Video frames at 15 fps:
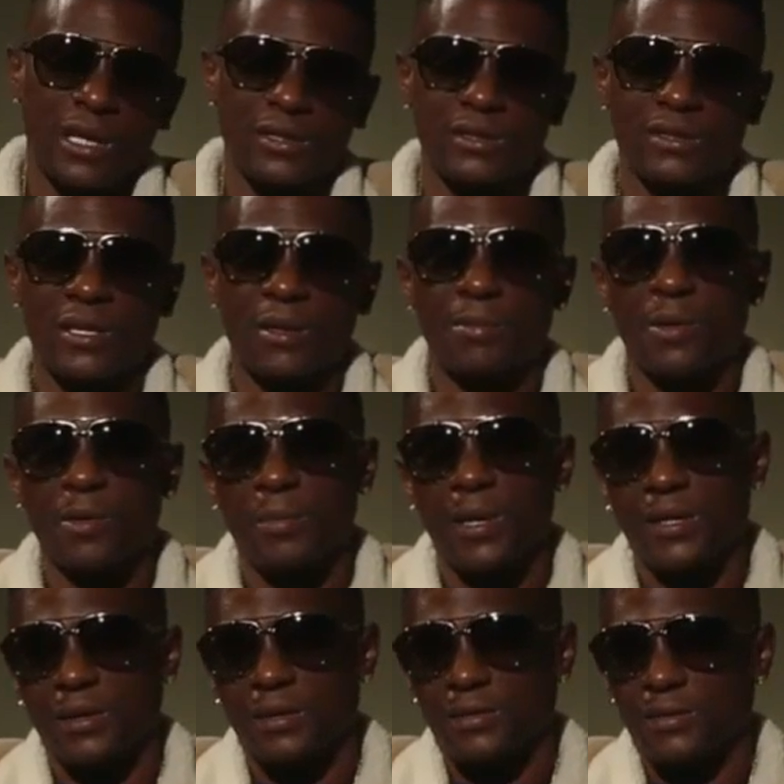I just kept on
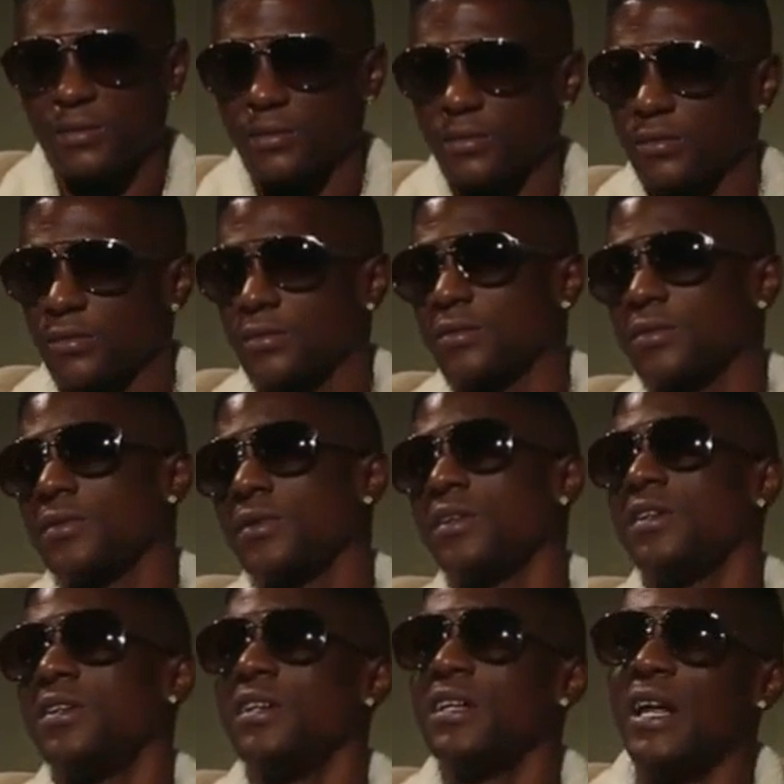making
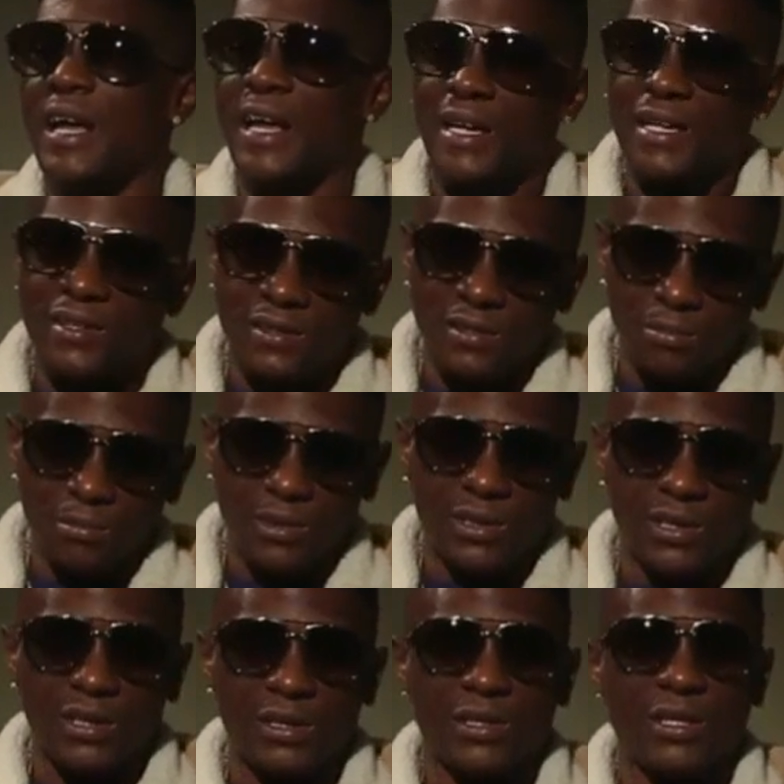
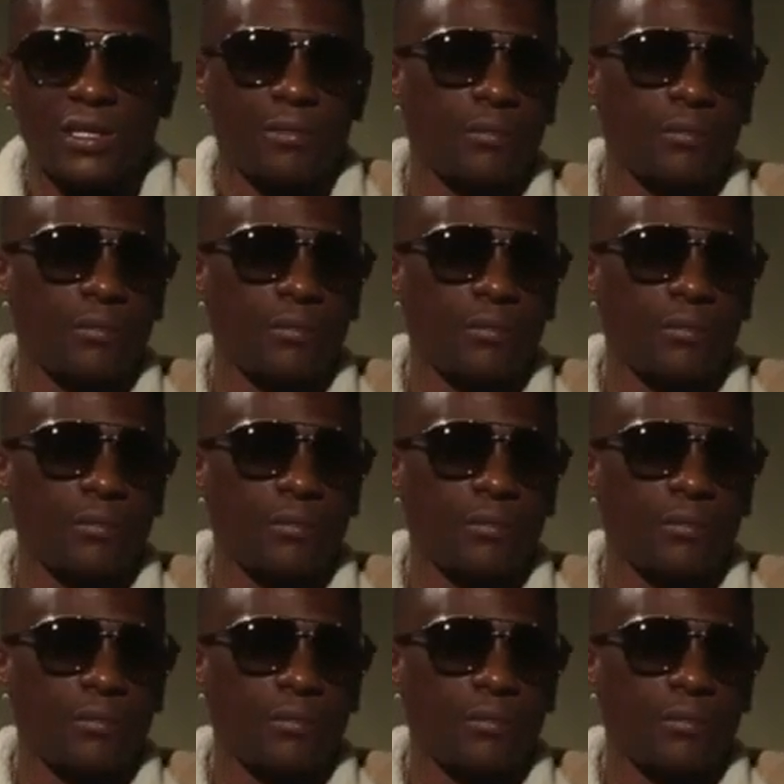good